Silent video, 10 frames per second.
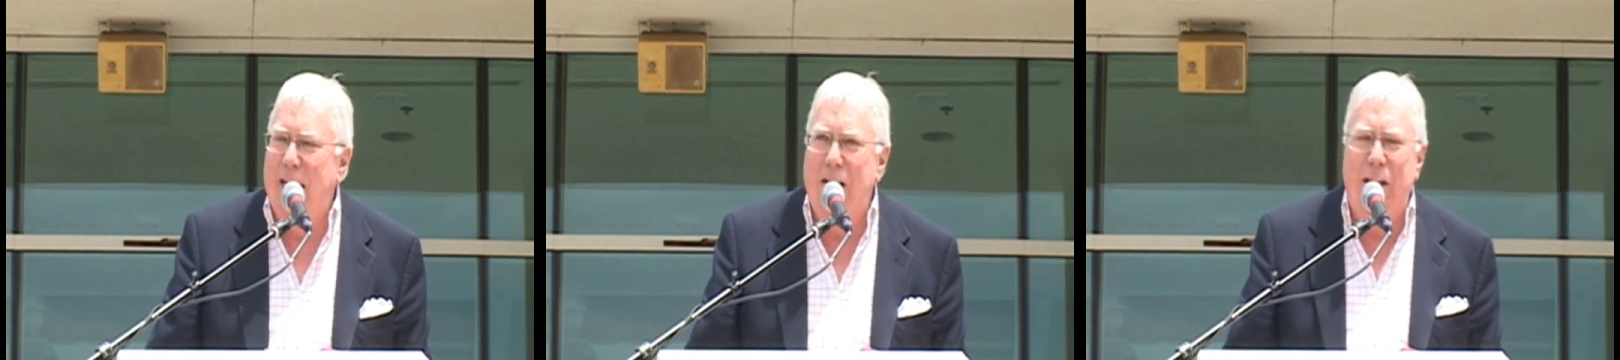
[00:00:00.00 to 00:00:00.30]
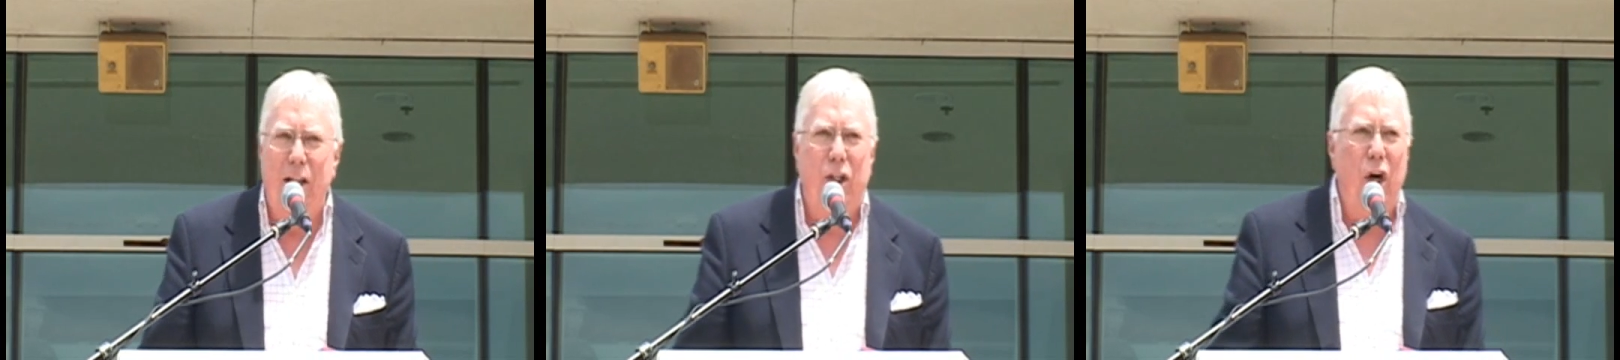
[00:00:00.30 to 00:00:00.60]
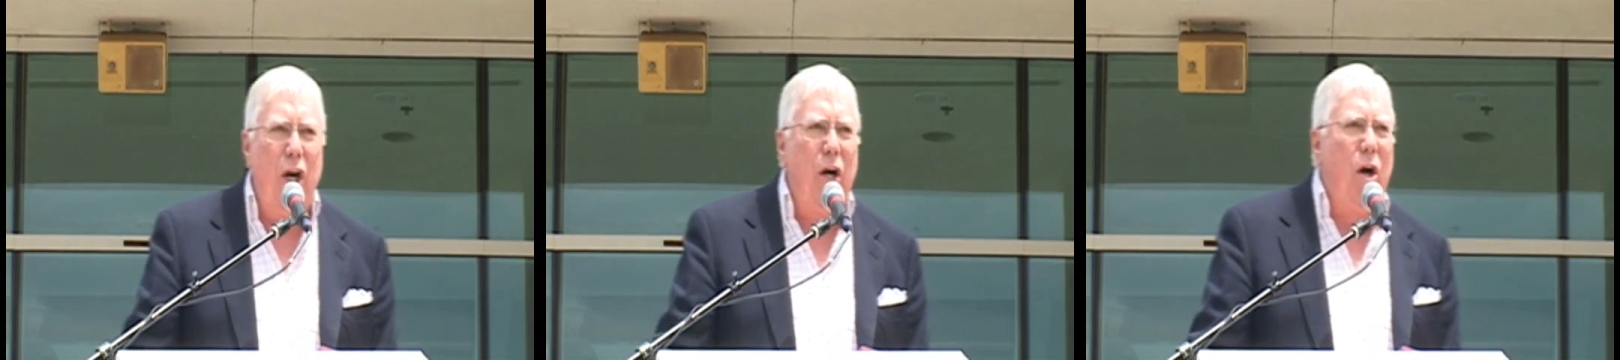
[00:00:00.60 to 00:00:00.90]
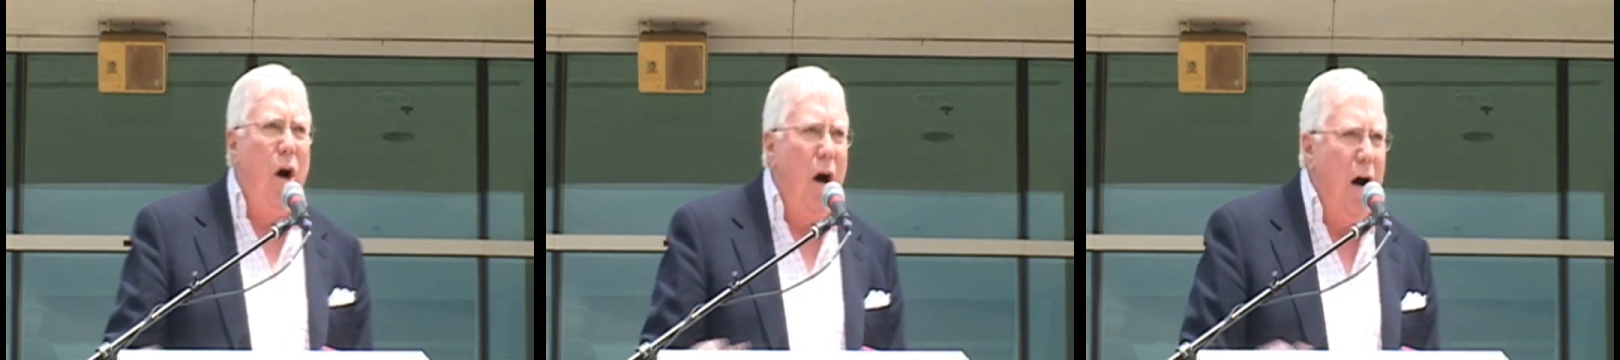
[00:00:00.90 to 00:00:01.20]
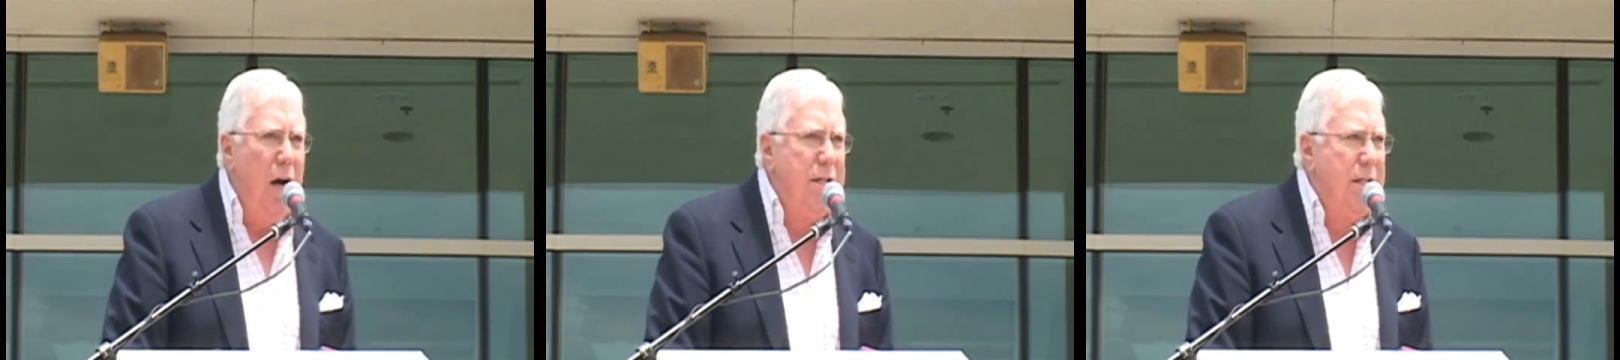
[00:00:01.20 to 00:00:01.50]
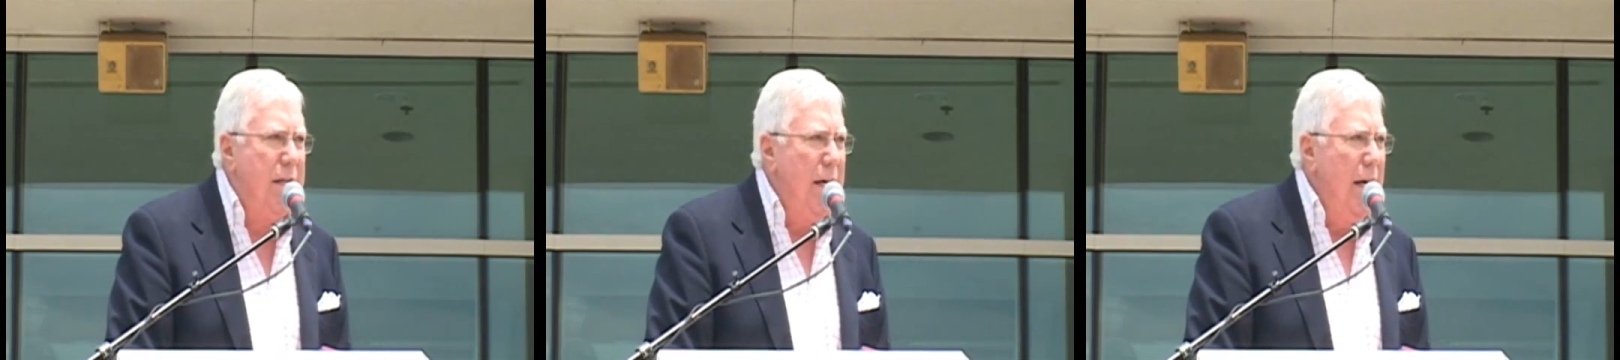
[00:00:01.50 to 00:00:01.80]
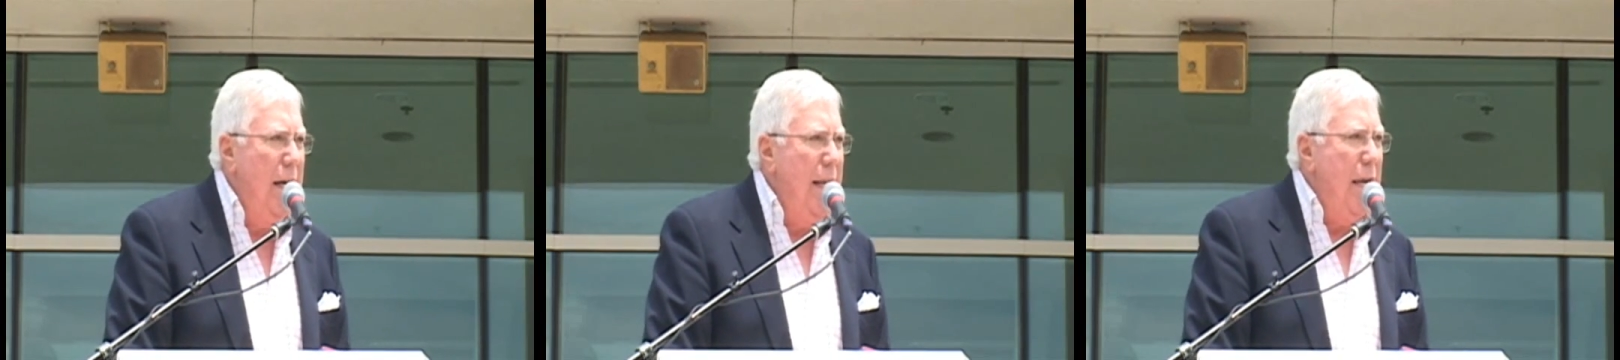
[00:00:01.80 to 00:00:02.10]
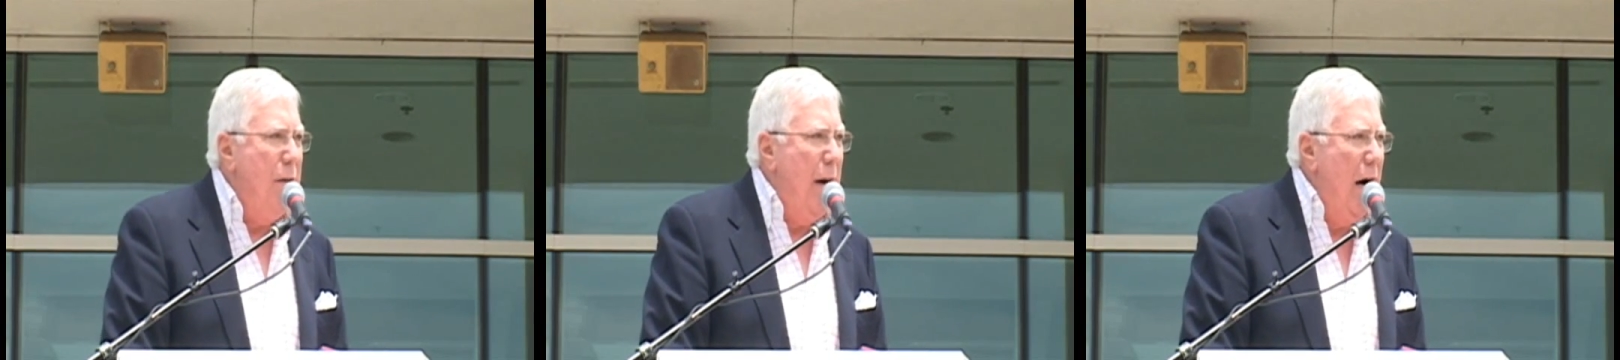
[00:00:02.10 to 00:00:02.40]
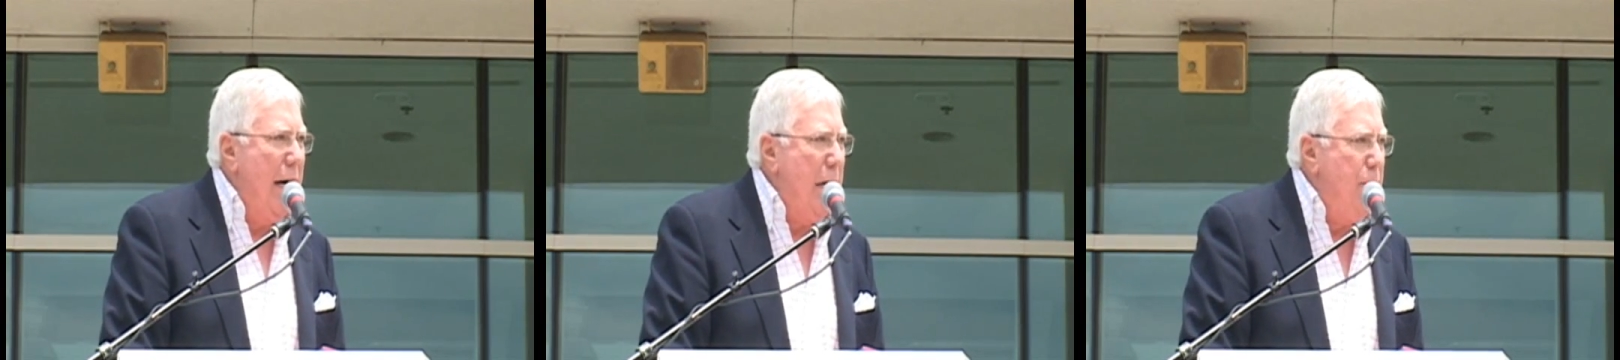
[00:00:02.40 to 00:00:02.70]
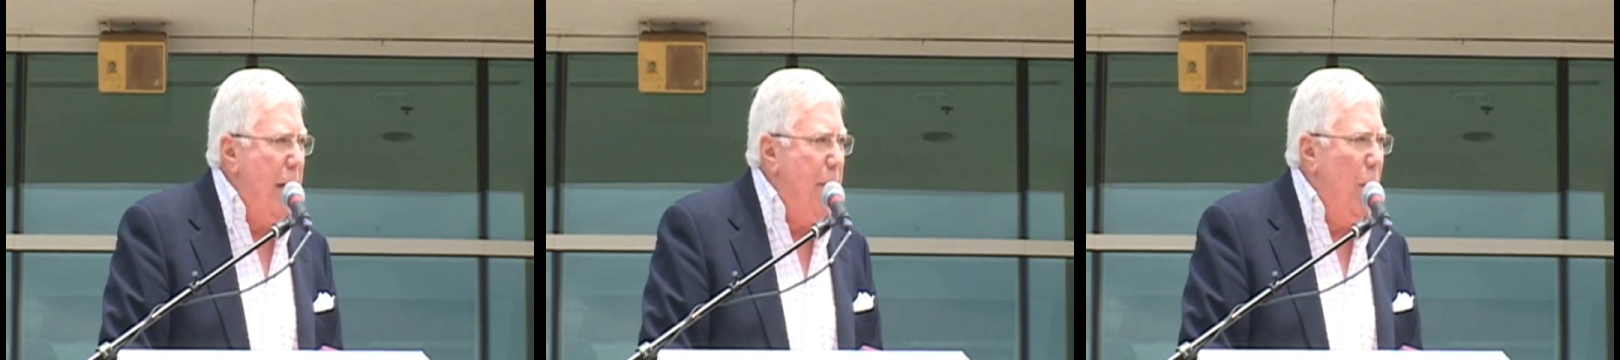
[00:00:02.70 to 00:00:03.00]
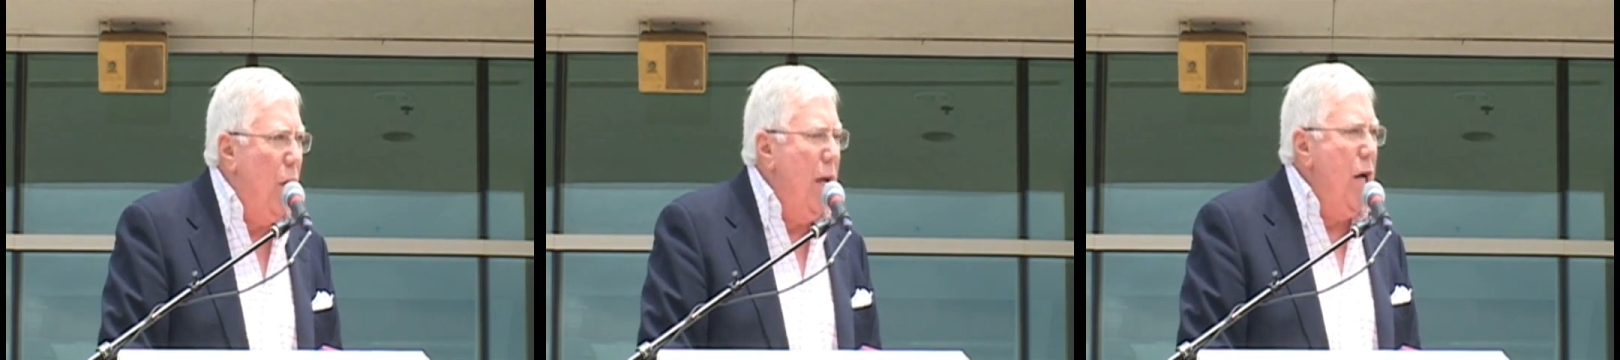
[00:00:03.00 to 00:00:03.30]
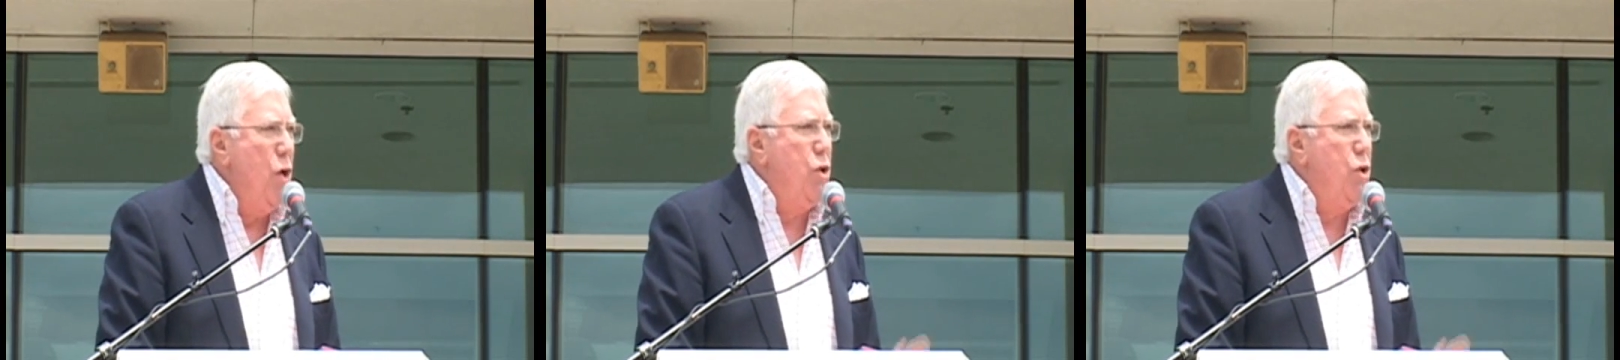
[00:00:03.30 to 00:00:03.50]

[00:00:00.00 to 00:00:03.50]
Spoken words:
This is going to cost the American people